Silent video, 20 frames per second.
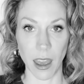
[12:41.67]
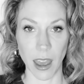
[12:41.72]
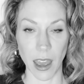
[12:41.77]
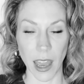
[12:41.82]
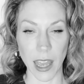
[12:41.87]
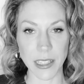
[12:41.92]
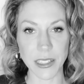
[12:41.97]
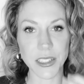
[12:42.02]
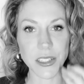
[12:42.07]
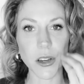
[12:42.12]

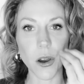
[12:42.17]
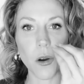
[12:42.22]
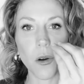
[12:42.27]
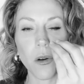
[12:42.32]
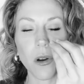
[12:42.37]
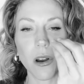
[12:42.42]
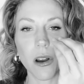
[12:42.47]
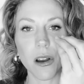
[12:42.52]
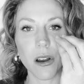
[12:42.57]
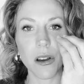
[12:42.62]
And
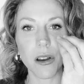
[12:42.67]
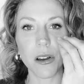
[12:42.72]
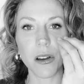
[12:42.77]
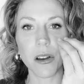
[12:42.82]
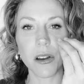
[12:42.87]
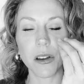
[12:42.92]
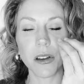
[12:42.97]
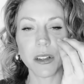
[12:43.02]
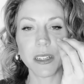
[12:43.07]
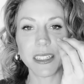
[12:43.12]
so
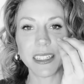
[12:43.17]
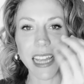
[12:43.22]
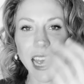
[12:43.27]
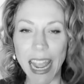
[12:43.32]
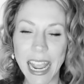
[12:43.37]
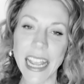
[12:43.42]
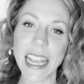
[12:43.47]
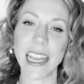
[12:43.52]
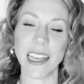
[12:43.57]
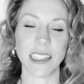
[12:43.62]

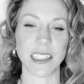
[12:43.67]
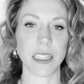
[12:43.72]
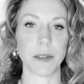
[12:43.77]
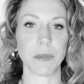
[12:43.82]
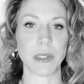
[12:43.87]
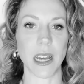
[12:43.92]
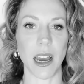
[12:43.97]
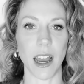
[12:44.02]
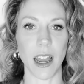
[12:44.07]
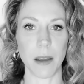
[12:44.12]
taking some
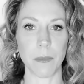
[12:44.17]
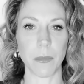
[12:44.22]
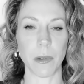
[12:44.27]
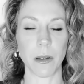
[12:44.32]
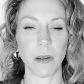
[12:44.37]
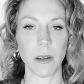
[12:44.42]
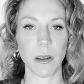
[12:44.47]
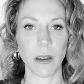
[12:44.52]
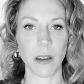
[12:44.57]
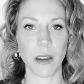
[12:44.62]
time
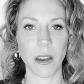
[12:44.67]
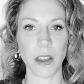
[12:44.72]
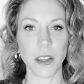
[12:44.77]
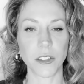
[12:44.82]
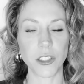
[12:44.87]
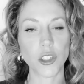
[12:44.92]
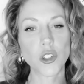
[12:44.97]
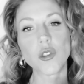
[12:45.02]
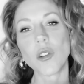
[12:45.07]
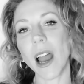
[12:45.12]

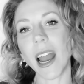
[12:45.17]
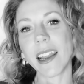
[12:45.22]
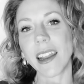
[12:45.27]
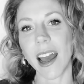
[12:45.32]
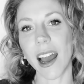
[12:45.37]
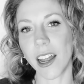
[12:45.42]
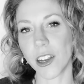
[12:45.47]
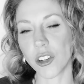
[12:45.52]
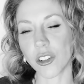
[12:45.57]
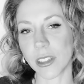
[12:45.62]
to try
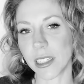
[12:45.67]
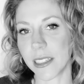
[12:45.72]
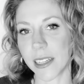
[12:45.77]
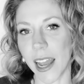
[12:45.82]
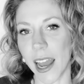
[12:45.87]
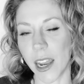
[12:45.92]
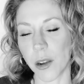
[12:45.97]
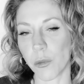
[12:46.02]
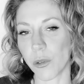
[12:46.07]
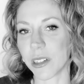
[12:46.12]
to
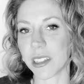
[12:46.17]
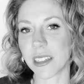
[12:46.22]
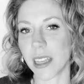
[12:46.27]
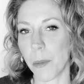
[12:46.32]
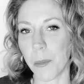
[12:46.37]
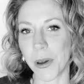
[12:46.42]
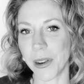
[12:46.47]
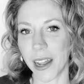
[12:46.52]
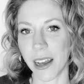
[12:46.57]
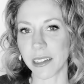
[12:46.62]
understand where
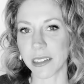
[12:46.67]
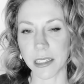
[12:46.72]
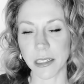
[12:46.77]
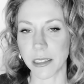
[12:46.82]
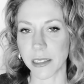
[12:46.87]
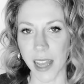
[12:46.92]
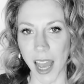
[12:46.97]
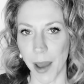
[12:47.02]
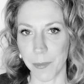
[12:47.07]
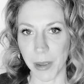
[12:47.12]
someone else
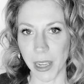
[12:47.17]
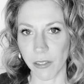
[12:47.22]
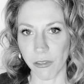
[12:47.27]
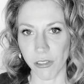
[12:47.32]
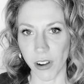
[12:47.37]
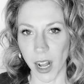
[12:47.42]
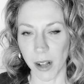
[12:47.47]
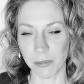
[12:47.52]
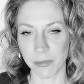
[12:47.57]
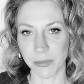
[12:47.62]
is coming
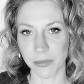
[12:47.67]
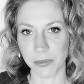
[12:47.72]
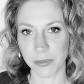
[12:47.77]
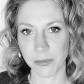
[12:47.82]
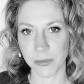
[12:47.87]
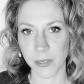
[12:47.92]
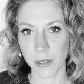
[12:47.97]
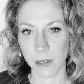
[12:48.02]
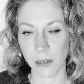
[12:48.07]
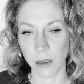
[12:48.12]
from.
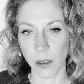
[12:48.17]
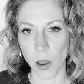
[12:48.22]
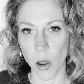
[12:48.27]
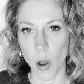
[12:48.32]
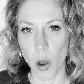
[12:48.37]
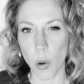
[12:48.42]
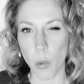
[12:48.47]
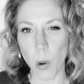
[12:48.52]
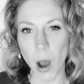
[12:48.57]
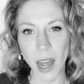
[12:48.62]

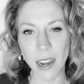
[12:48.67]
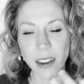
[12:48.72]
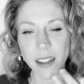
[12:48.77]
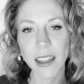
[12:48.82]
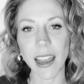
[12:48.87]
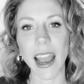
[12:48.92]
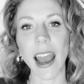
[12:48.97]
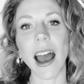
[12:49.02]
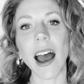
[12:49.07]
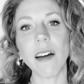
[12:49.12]
Why do
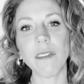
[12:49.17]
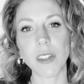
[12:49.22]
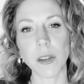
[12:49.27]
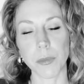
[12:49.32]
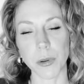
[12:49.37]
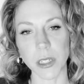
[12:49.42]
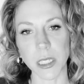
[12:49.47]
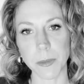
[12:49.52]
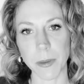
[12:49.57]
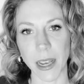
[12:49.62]
they have the
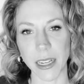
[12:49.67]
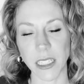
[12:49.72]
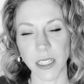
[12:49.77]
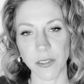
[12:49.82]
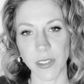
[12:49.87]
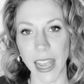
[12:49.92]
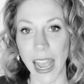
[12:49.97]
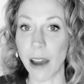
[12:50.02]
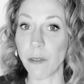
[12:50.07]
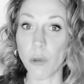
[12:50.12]
perspective
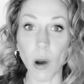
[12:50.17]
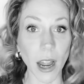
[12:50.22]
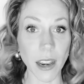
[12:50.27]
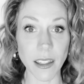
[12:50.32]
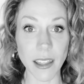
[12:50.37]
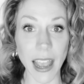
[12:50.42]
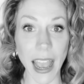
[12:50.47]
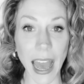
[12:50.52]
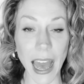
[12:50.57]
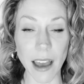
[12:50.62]
they have? Why do
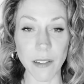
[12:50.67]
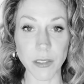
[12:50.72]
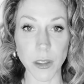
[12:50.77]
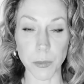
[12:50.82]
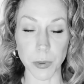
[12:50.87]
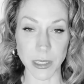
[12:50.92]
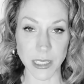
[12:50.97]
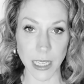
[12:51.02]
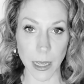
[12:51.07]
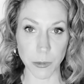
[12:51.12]
they have the
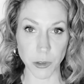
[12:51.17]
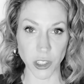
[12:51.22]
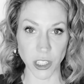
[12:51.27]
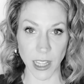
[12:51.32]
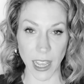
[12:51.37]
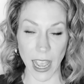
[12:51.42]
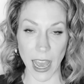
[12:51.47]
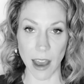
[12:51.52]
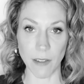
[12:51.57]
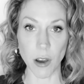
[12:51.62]
perception
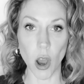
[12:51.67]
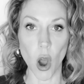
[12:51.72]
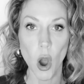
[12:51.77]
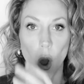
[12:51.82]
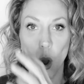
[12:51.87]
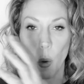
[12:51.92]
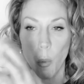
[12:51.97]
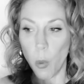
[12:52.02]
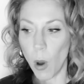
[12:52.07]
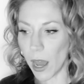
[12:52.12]
they have?
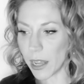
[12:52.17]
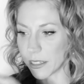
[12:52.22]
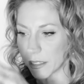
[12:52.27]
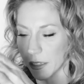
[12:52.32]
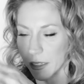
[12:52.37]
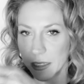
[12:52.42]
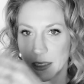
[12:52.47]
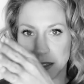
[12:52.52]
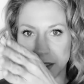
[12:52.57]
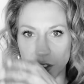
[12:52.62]

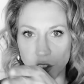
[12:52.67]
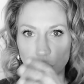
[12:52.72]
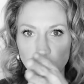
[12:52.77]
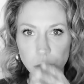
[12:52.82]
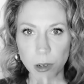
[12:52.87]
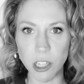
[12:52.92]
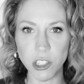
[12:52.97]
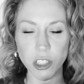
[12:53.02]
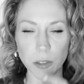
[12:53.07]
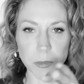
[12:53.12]
What
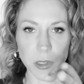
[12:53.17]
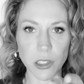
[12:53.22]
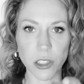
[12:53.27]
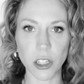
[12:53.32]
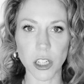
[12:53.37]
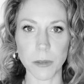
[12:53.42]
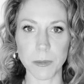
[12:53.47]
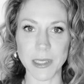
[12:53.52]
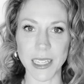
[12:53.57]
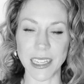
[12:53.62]
situations,
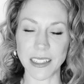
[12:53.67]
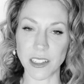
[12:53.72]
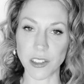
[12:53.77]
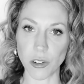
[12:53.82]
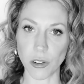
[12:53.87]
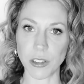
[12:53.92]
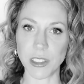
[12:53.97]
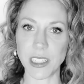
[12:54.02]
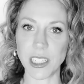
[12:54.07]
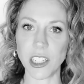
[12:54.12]
circumstances,
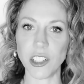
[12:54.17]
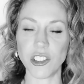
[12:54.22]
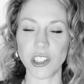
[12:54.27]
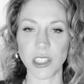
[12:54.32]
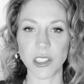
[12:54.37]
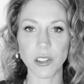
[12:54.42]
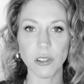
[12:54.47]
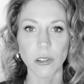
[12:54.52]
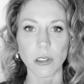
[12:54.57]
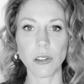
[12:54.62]
or
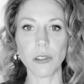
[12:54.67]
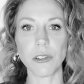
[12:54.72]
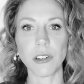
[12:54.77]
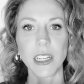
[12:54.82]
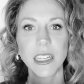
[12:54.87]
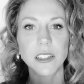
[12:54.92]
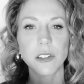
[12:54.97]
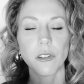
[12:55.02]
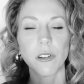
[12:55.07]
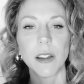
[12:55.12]
teachings, or
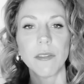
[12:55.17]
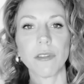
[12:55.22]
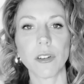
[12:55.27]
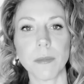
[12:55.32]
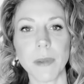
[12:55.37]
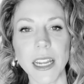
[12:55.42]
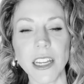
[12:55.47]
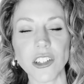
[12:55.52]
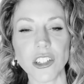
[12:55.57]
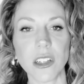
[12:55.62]
learnings, or
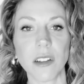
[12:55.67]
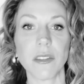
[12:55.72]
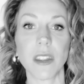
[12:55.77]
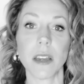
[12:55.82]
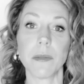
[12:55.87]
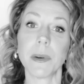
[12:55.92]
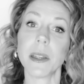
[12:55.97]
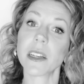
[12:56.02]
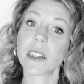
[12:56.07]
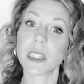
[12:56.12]
information have
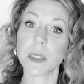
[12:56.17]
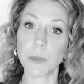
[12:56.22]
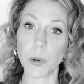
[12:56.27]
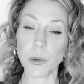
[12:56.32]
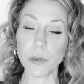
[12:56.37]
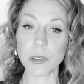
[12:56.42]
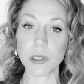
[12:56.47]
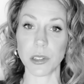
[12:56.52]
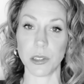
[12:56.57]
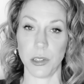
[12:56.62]
they been
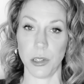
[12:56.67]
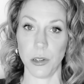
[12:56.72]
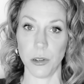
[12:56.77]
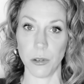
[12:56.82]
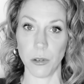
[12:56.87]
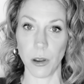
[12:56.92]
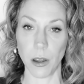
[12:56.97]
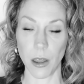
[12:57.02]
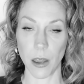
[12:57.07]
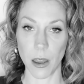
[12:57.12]
exposed to